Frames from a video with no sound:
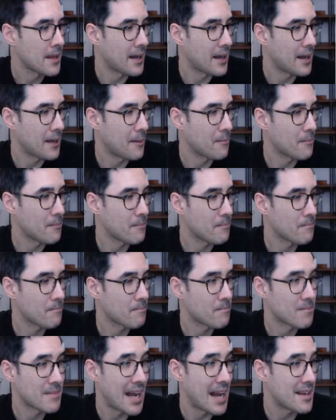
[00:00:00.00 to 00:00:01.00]
um,
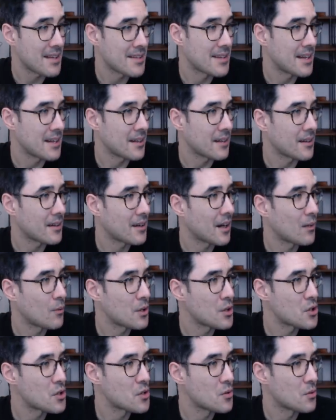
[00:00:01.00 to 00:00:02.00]
that is it. I
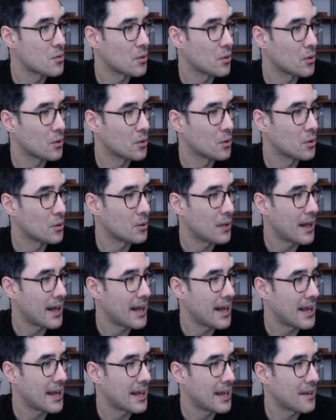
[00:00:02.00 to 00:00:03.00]
wish you all
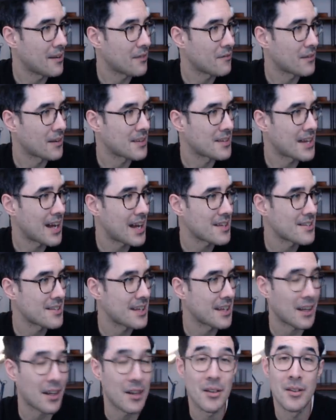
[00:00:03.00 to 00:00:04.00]
a
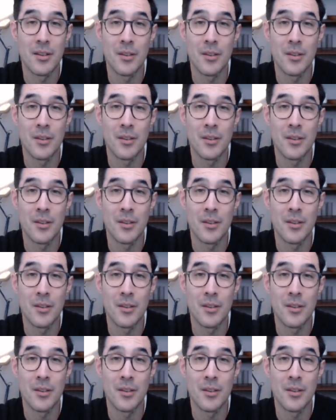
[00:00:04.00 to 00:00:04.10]
fantastic